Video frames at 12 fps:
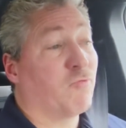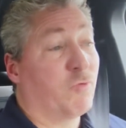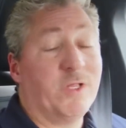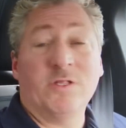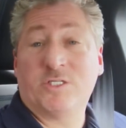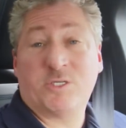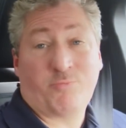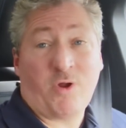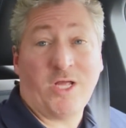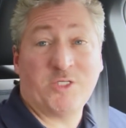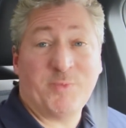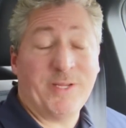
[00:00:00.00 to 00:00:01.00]
really
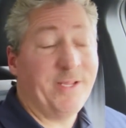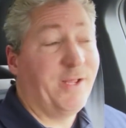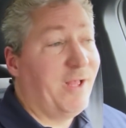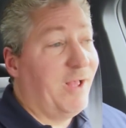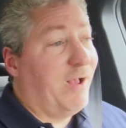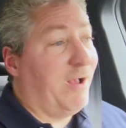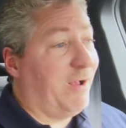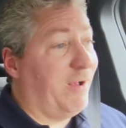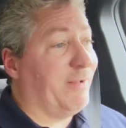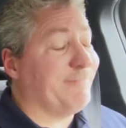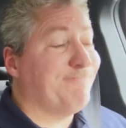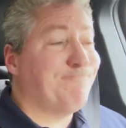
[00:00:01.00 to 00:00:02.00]
surprise me.
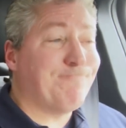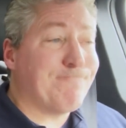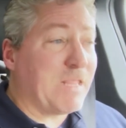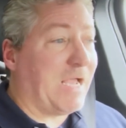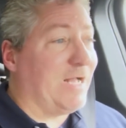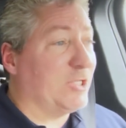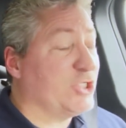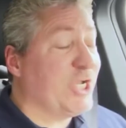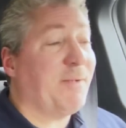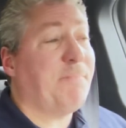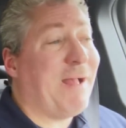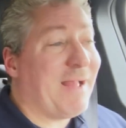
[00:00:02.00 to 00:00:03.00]
I'll
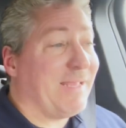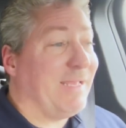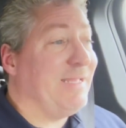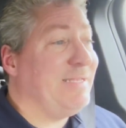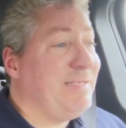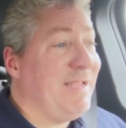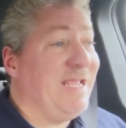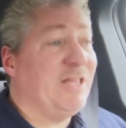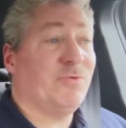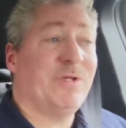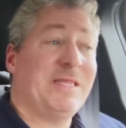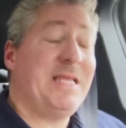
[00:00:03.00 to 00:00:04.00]
check back in
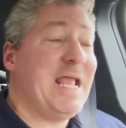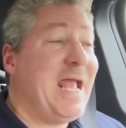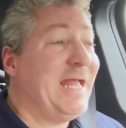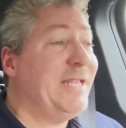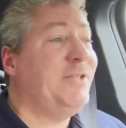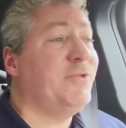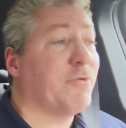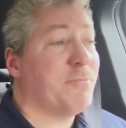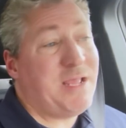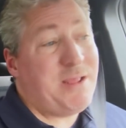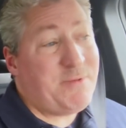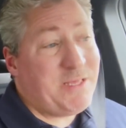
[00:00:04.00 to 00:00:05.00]
either at the end or
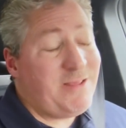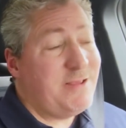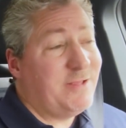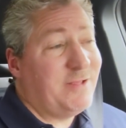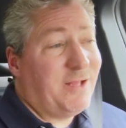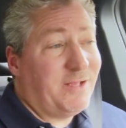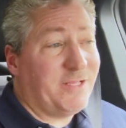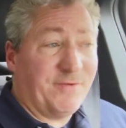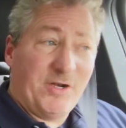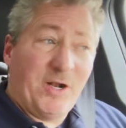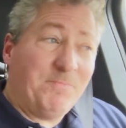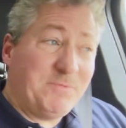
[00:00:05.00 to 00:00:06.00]
maybe
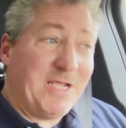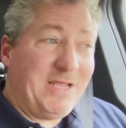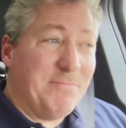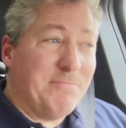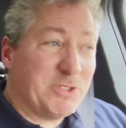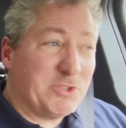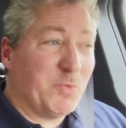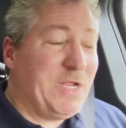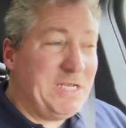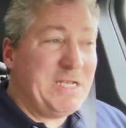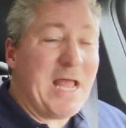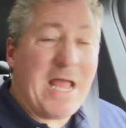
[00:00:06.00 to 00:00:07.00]
give an update in
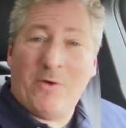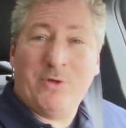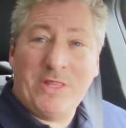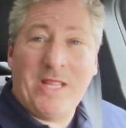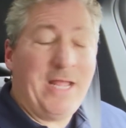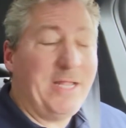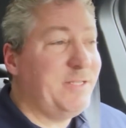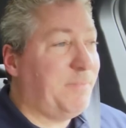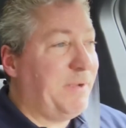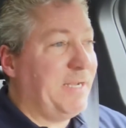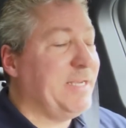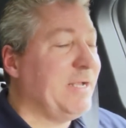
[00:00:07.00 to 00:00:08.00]
between now and then,
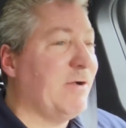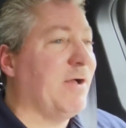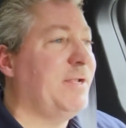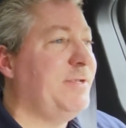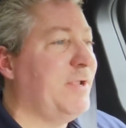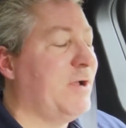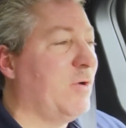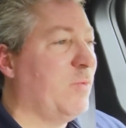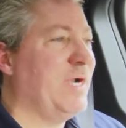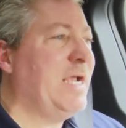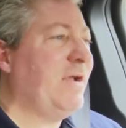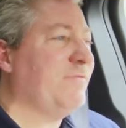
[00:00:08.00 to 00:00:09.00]
depending on
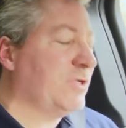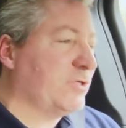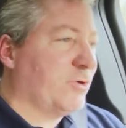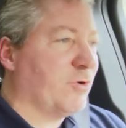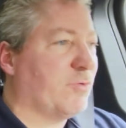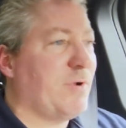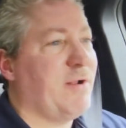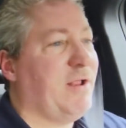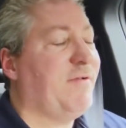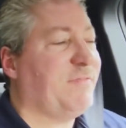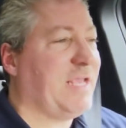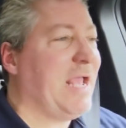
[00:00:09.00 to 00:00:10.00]
when I have to turn
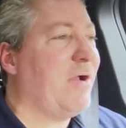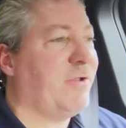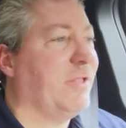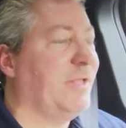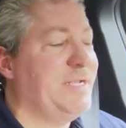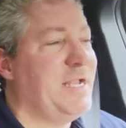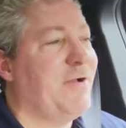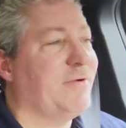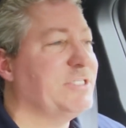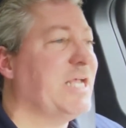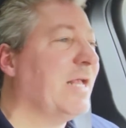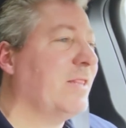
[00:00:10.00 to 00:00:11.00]
around. I have to calculate
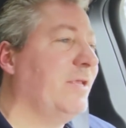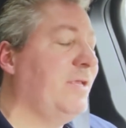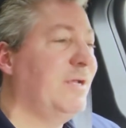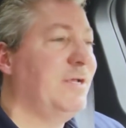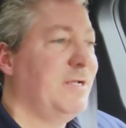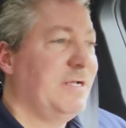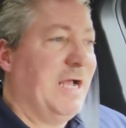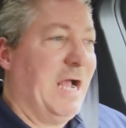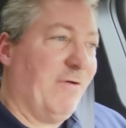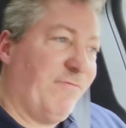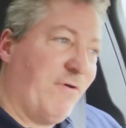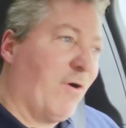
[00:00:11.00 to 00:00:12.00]
now exactly
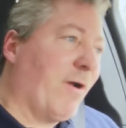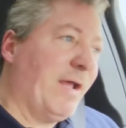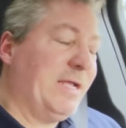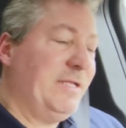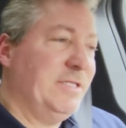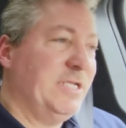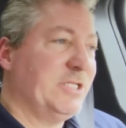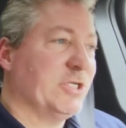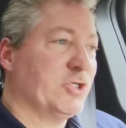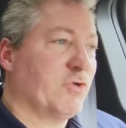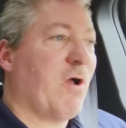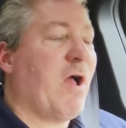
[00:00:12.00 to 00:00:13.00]
how far I need
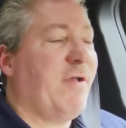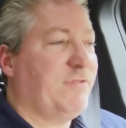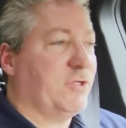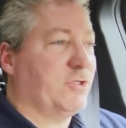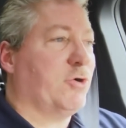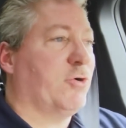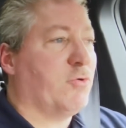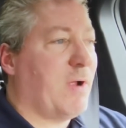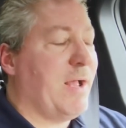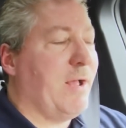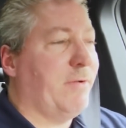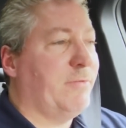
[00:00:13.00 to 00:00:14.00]
to drive to turn
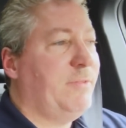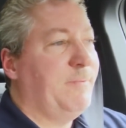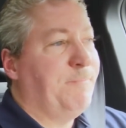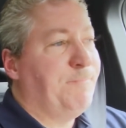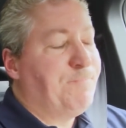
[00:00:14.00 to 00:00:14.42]
around